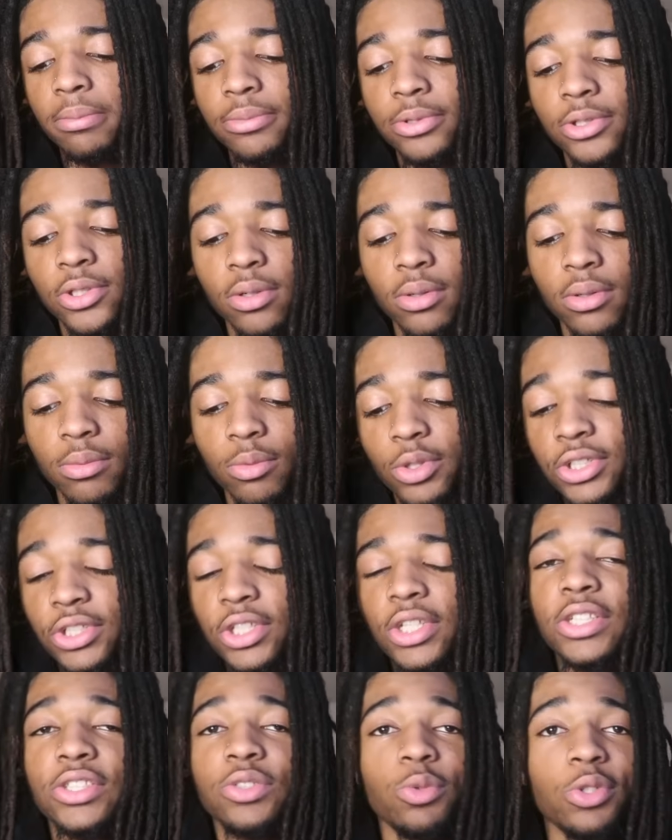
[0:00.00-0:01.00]
So we
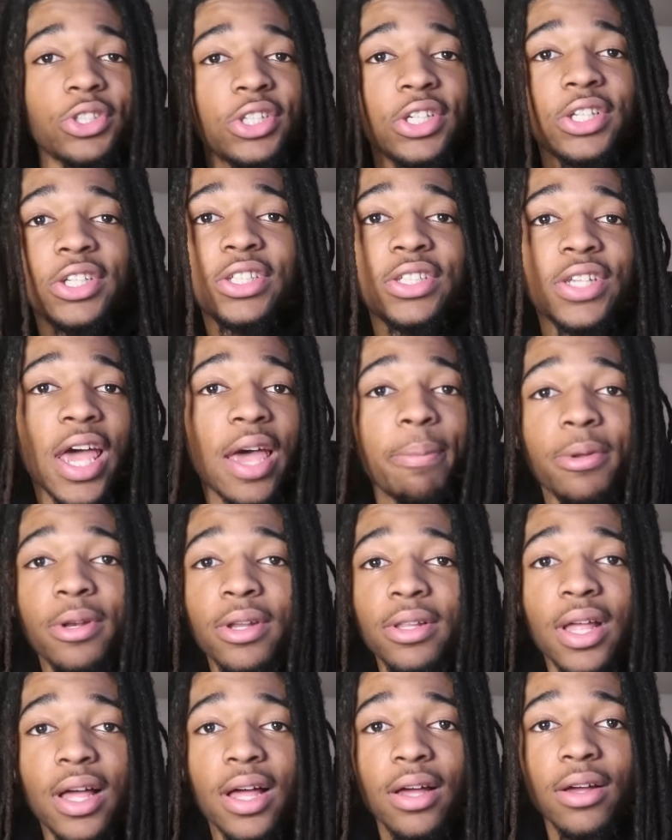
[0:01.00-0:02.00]
see this happen
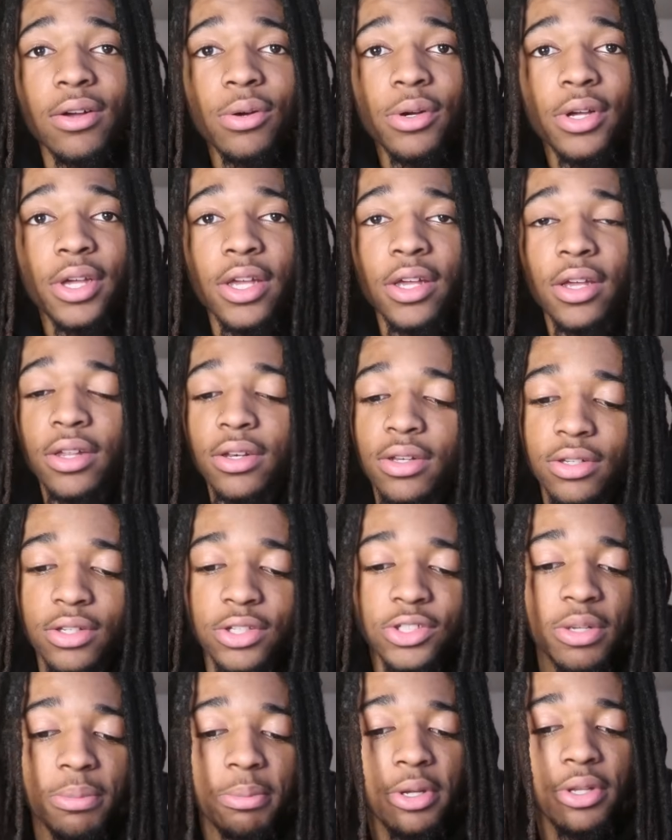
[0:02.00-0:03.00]
a lot, okay? And
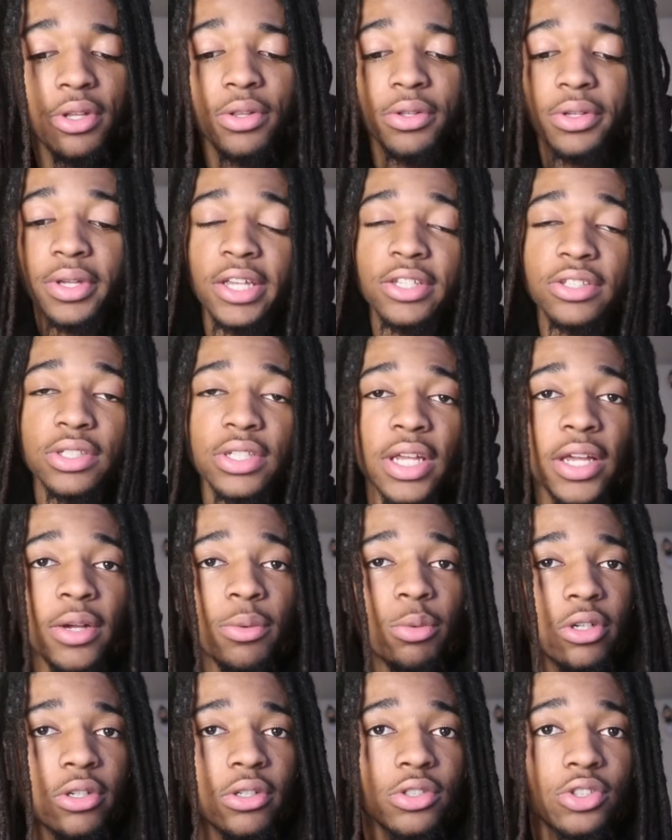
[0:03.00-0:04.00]
this could be another case of that
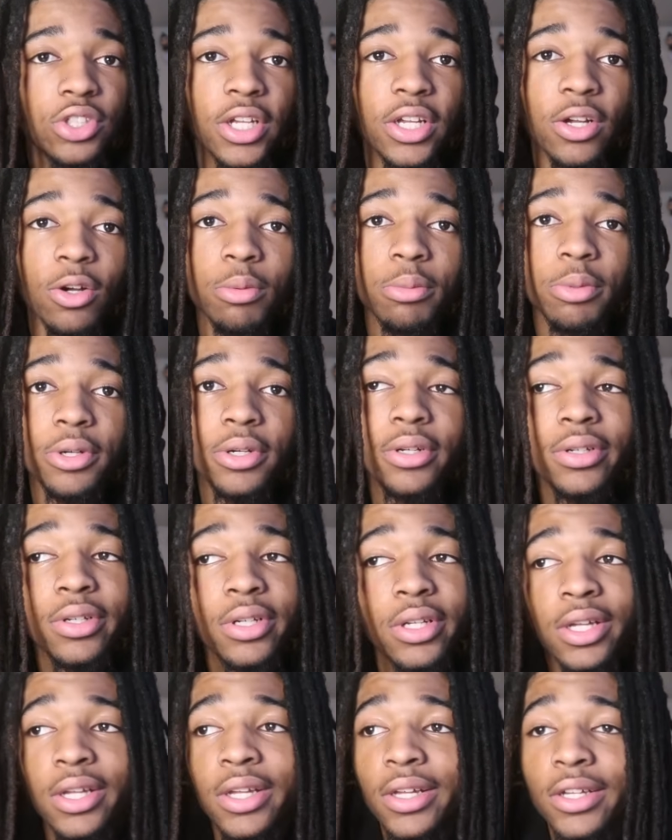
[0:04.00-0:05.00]
where Chet Holmgren
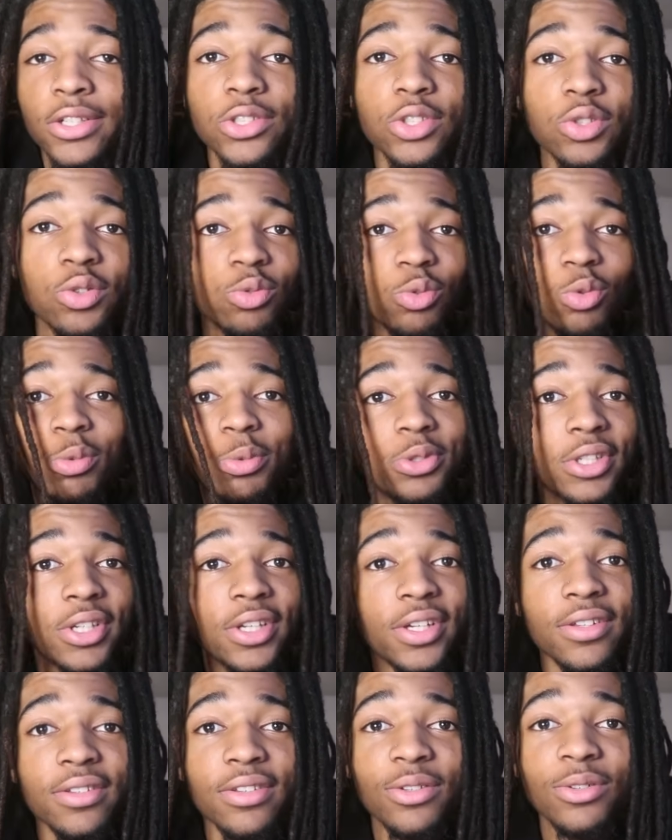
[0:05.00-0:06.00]
swoops
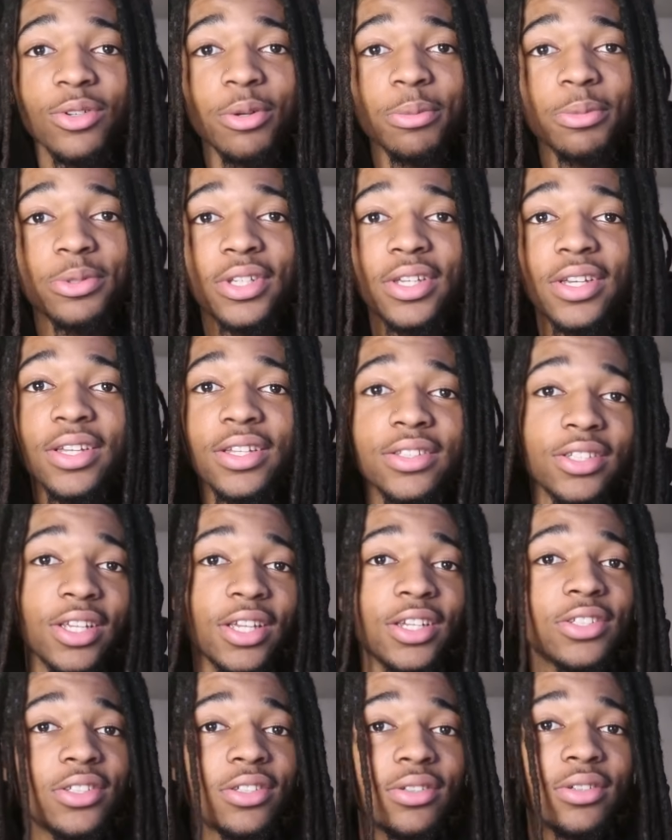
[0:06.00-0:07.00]
in, you know what I'm saying? It
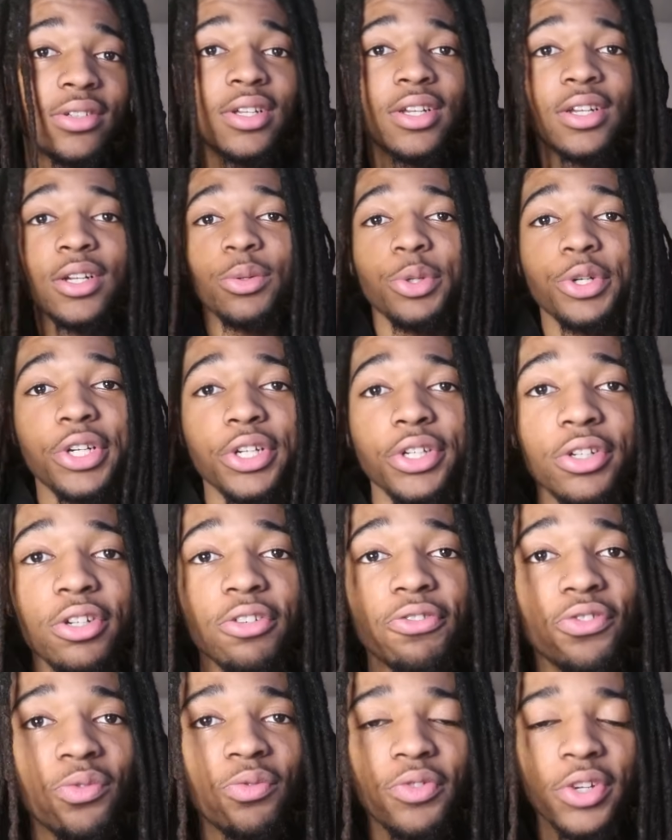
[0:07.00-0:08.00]
takes the rookie of the
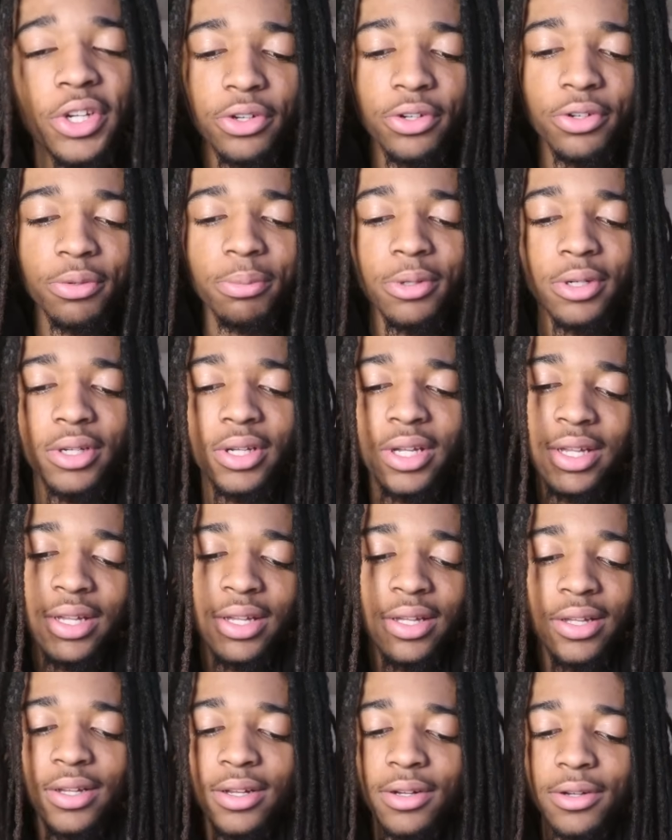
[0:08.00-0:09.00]
year from Victor, but
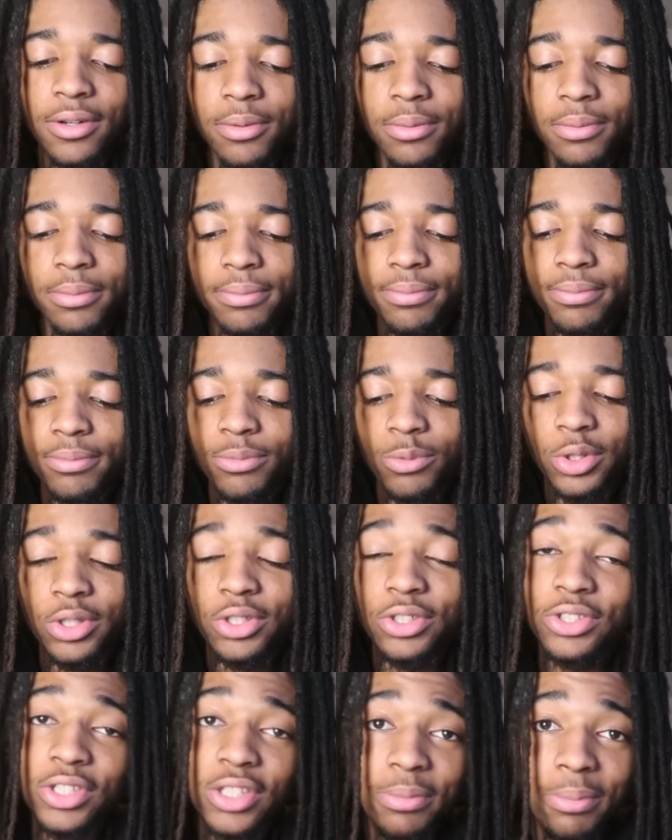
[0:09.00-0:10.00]

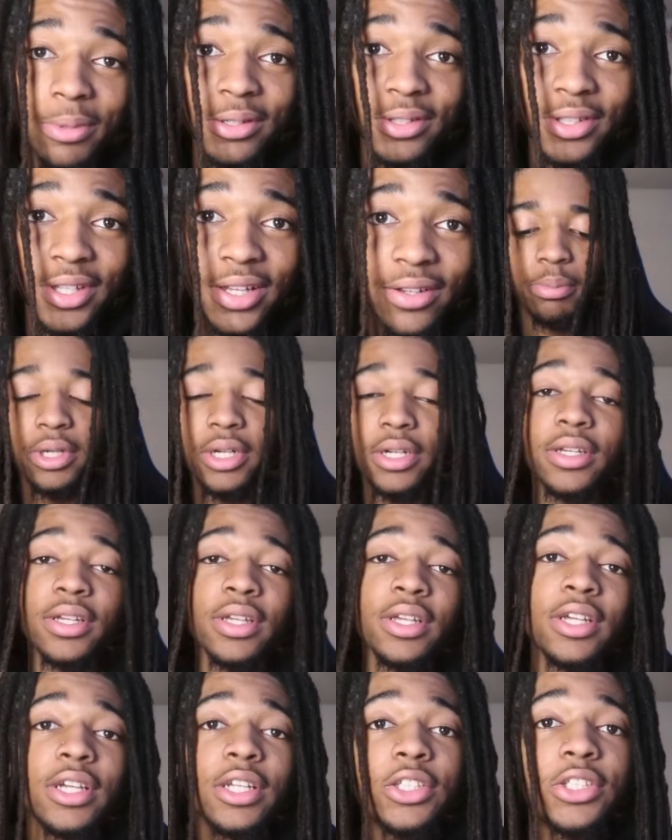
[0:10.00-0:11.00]
we'll see about that. But
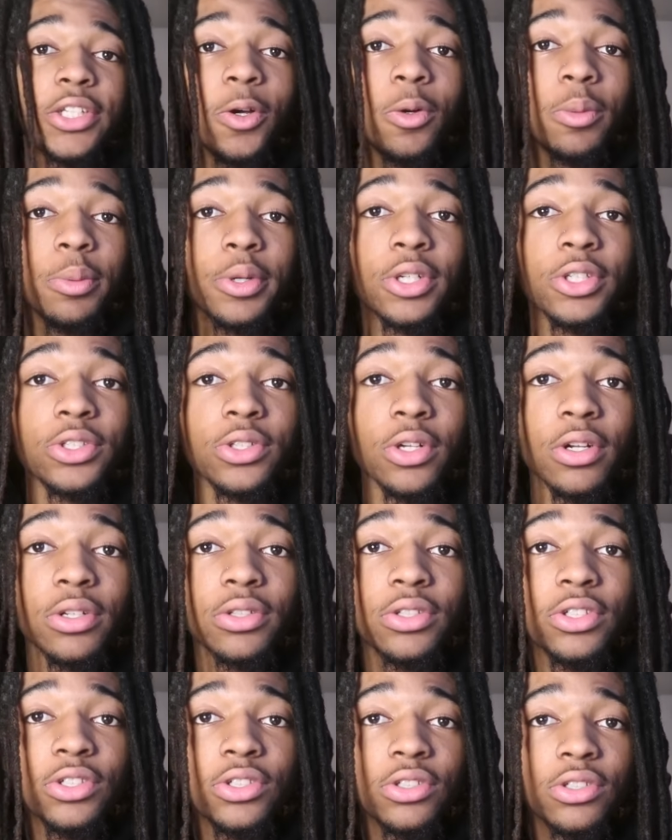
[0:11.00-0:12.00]
Chet Holmgren
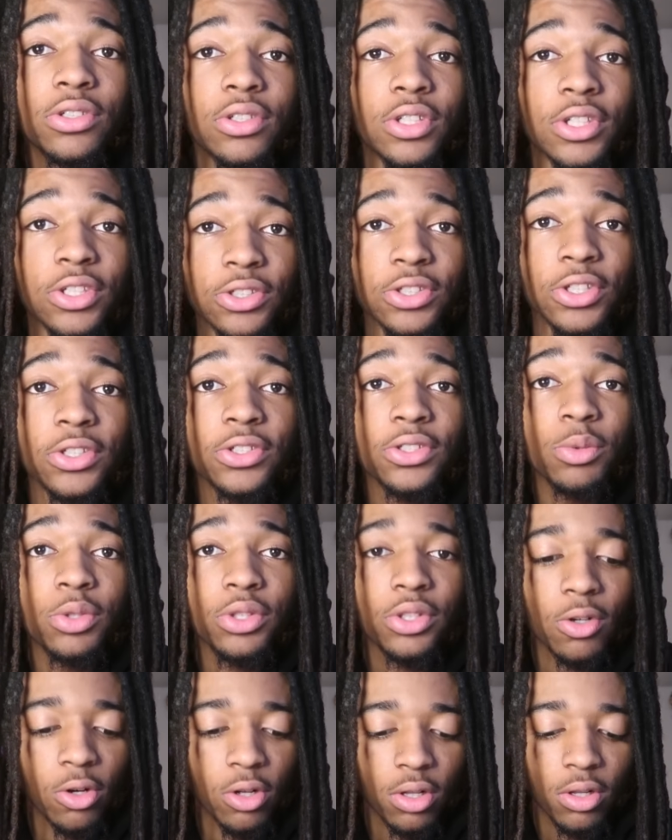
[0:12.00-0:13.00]
started this season
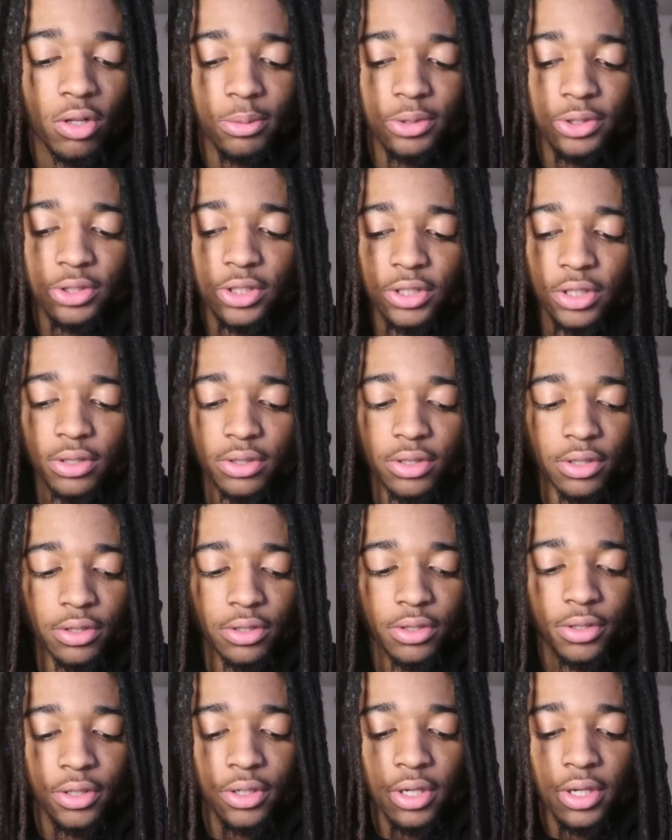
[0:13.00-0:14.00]
with the Oklahoma City
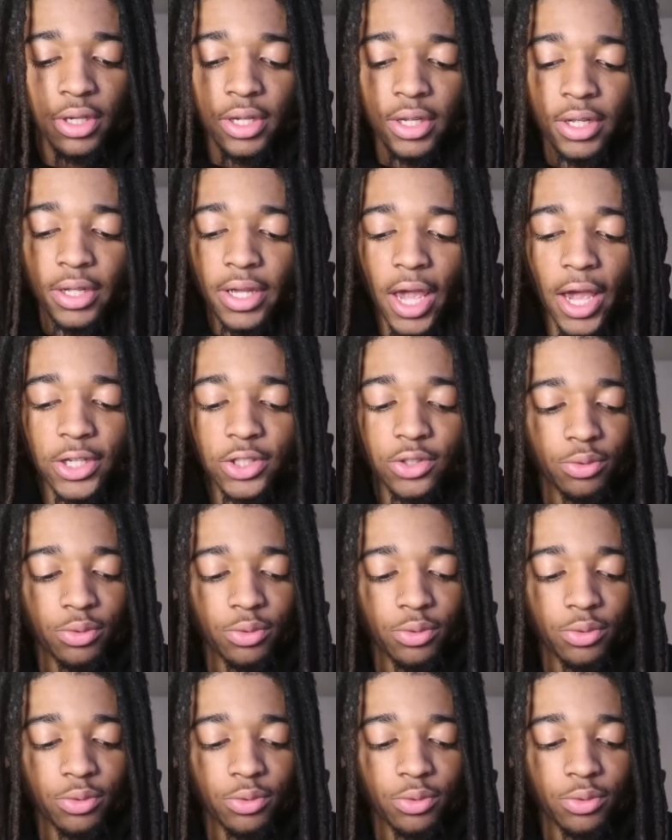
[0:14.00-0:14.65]
Thunder as